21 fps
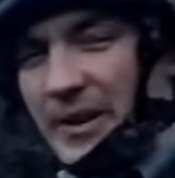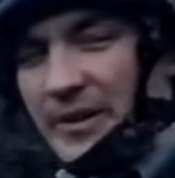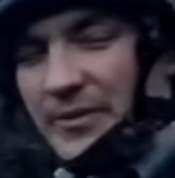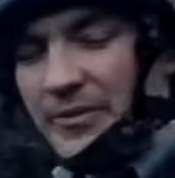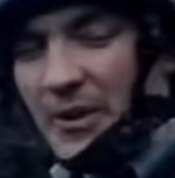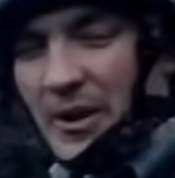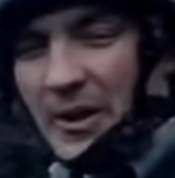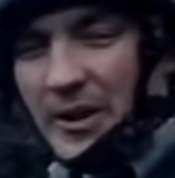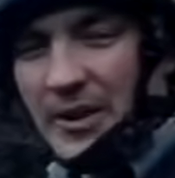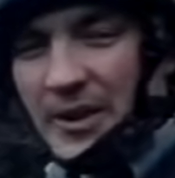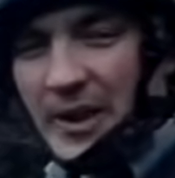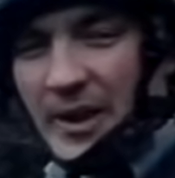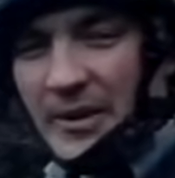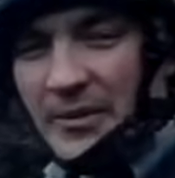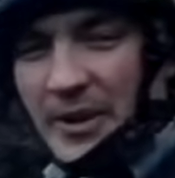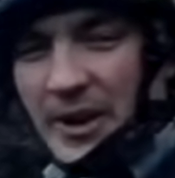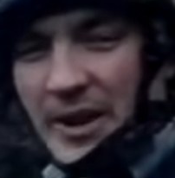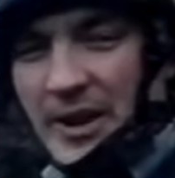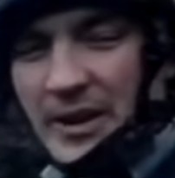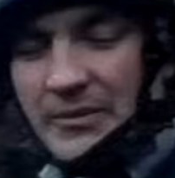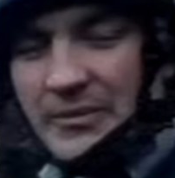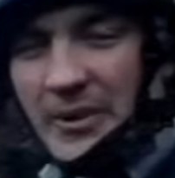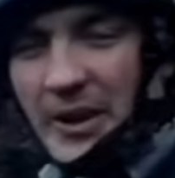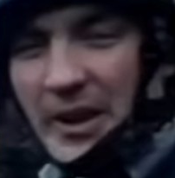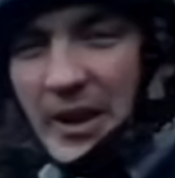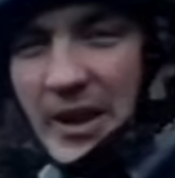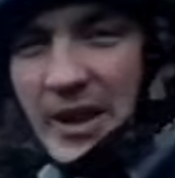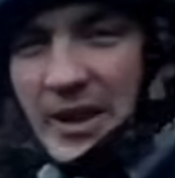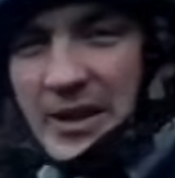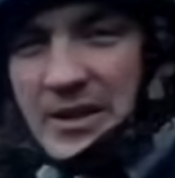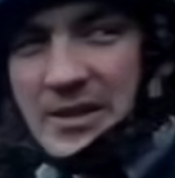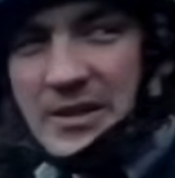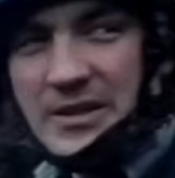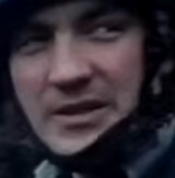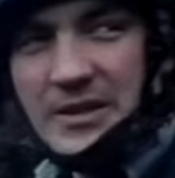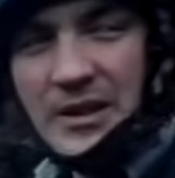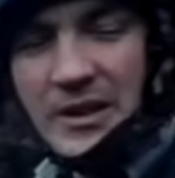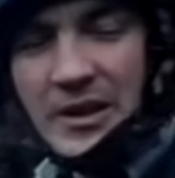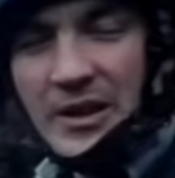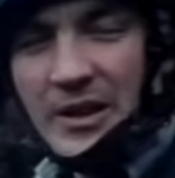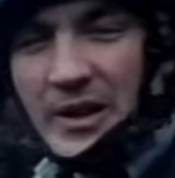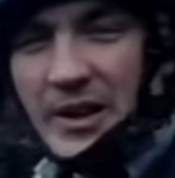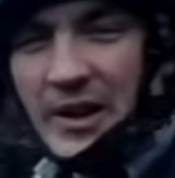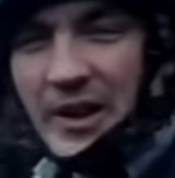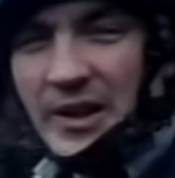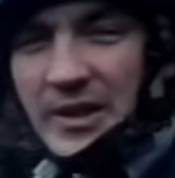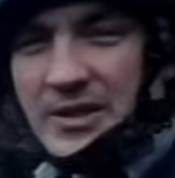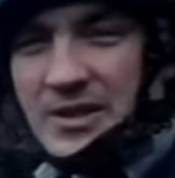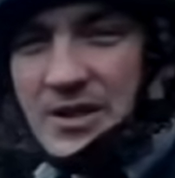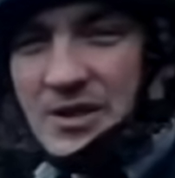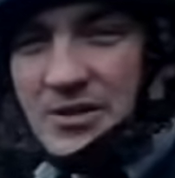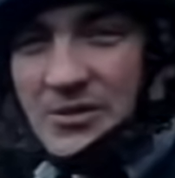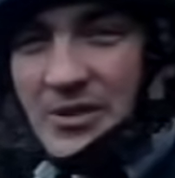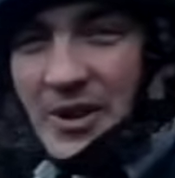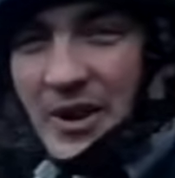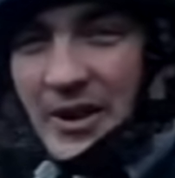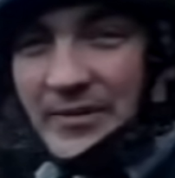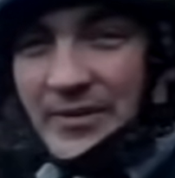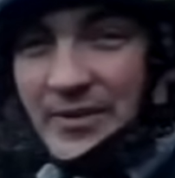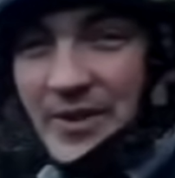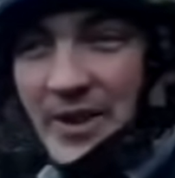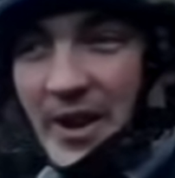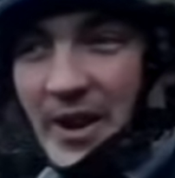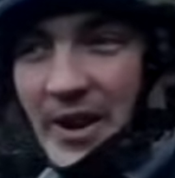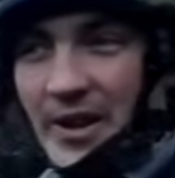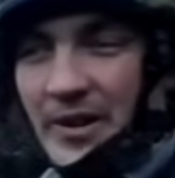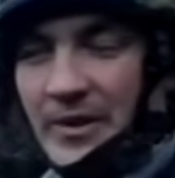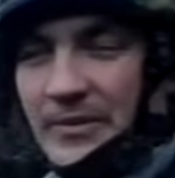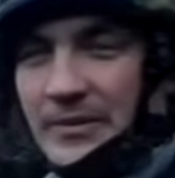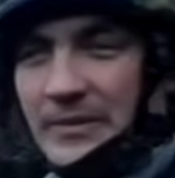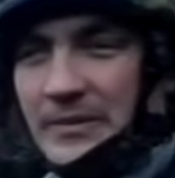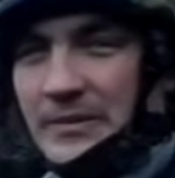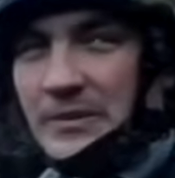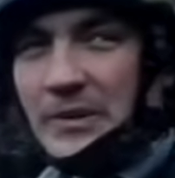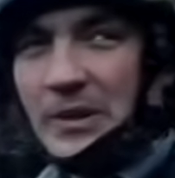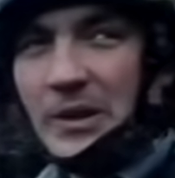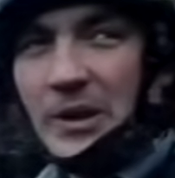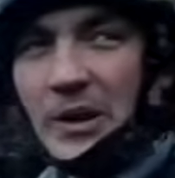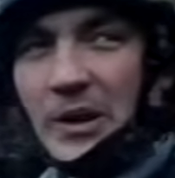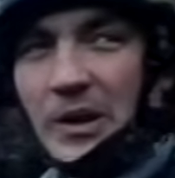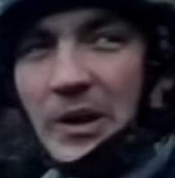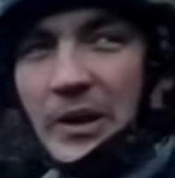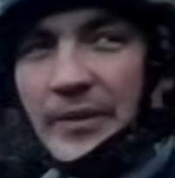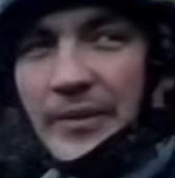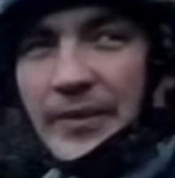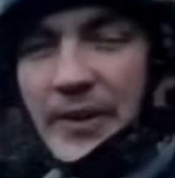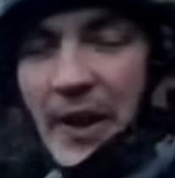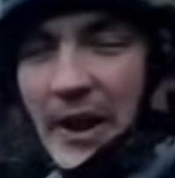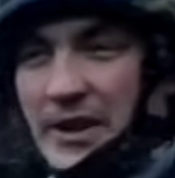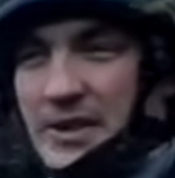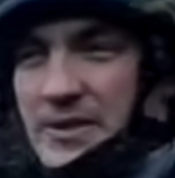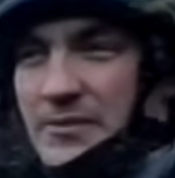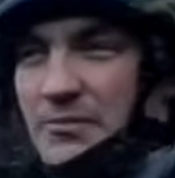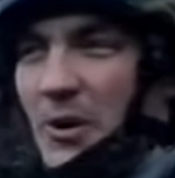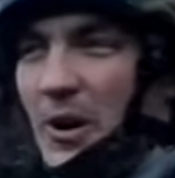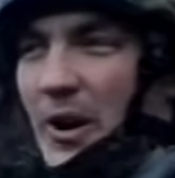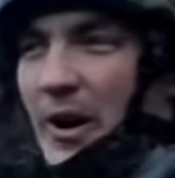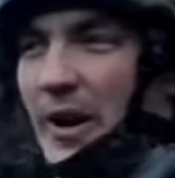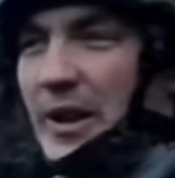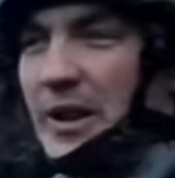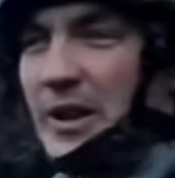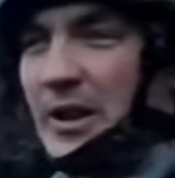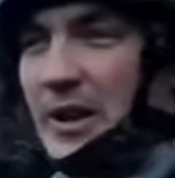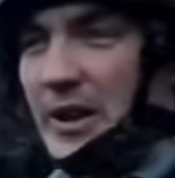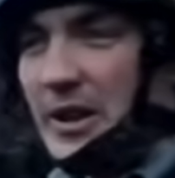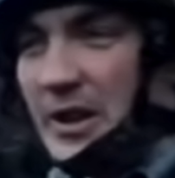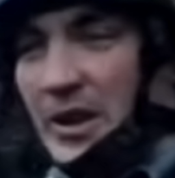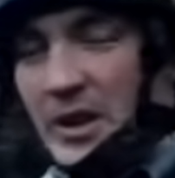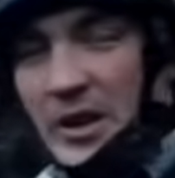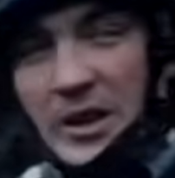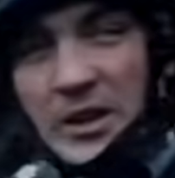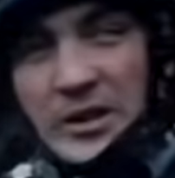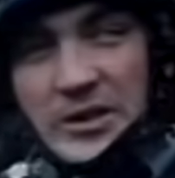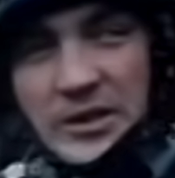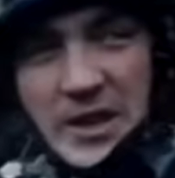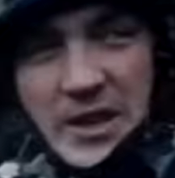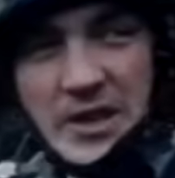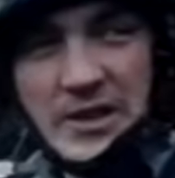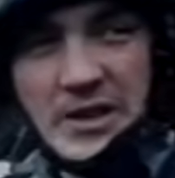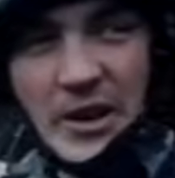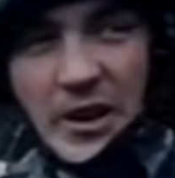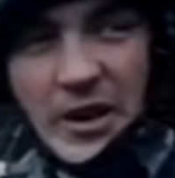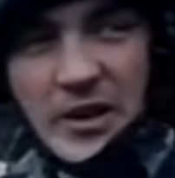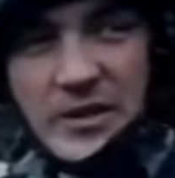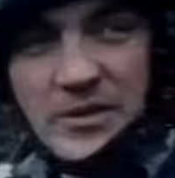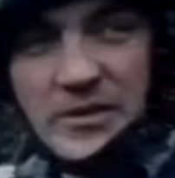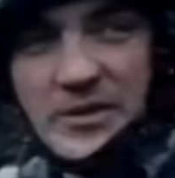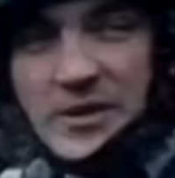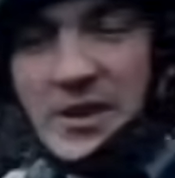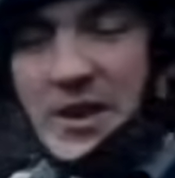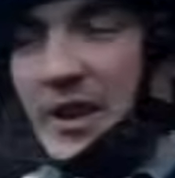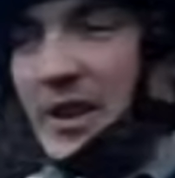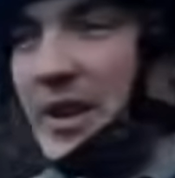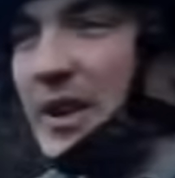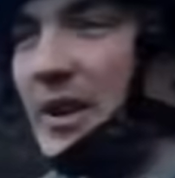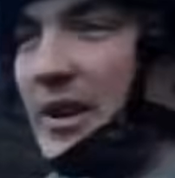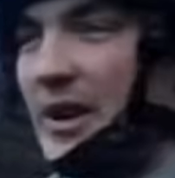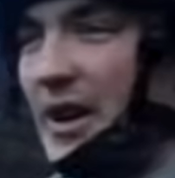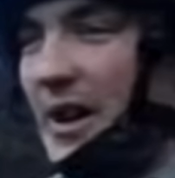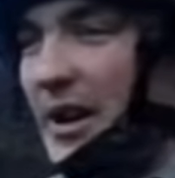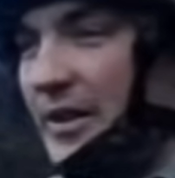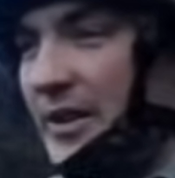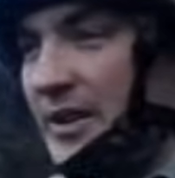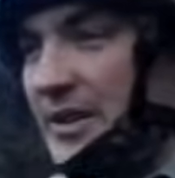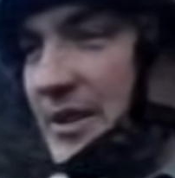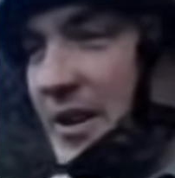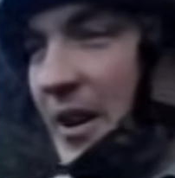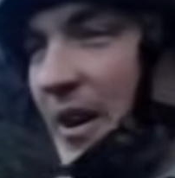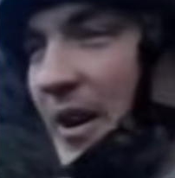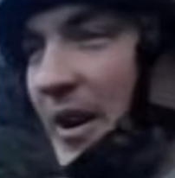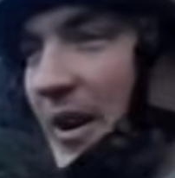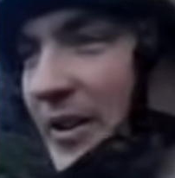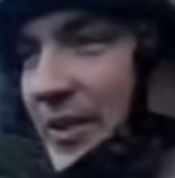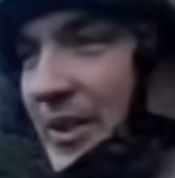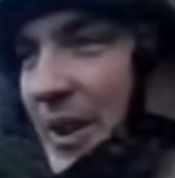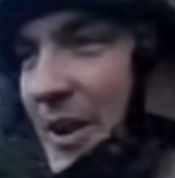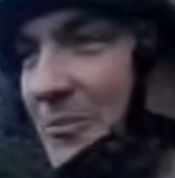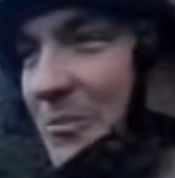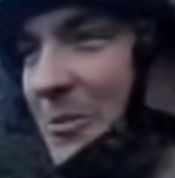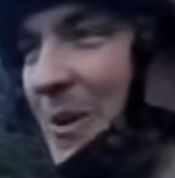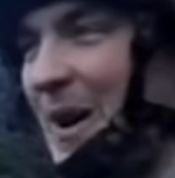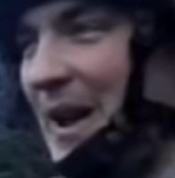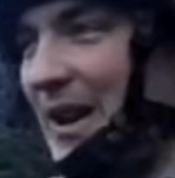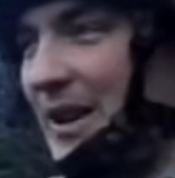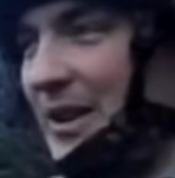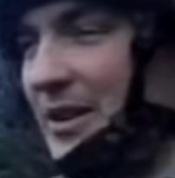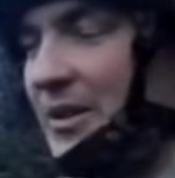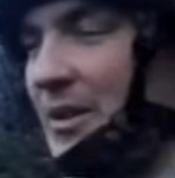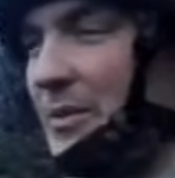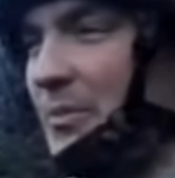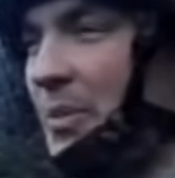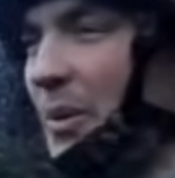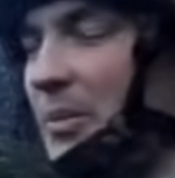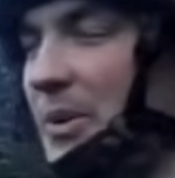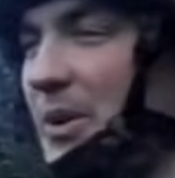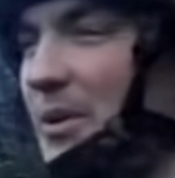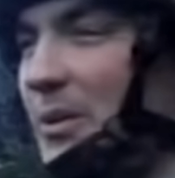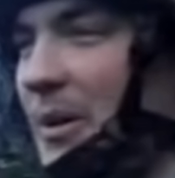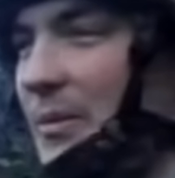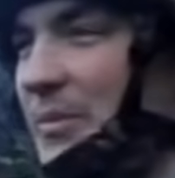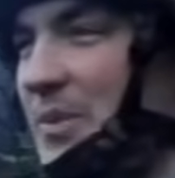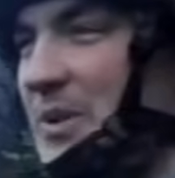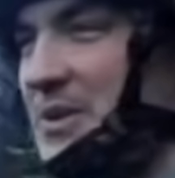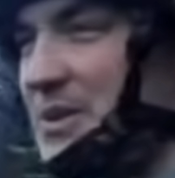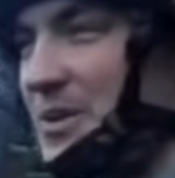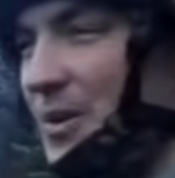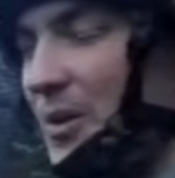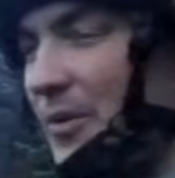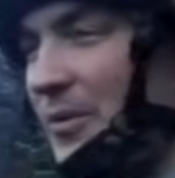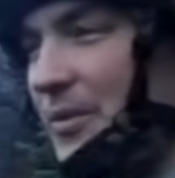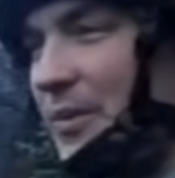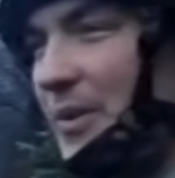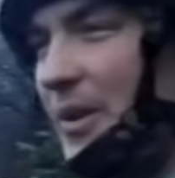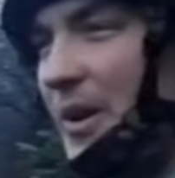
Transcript: and if we're in there when it when it hits, it's goodnight Vienna. Uh, that is why these guys you're seeing here now, they're tired, they're wet, they're probably quite pissed off.